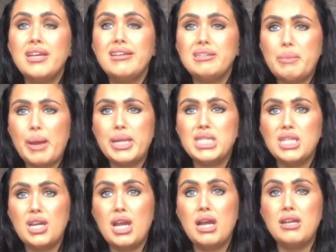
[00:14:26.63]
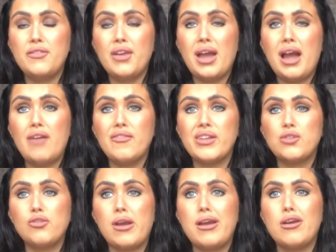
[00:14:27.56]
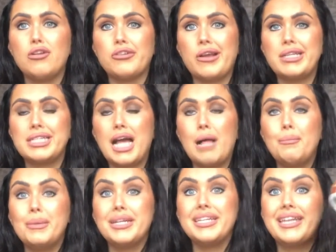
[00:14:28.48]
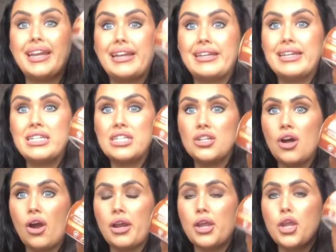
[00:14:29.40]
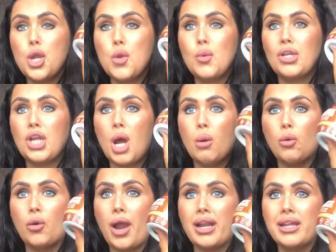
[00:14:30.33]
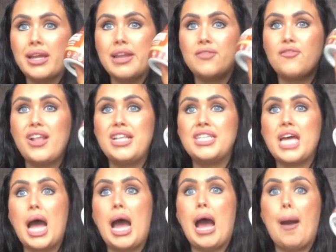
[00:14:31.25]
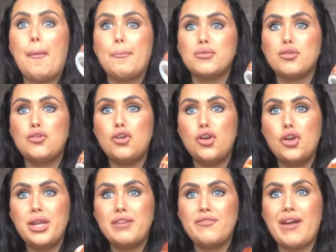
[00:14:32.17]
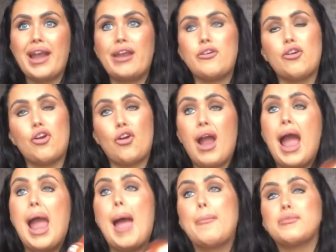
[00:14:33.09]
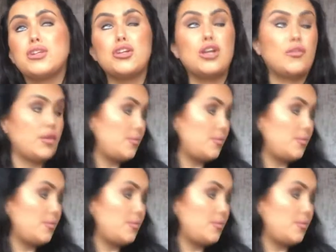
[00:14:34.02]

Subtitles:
especially if you have dry hair, dry scalp. Get this now, you will not regret it. It feels absolutely divine in your hair. I absolutely love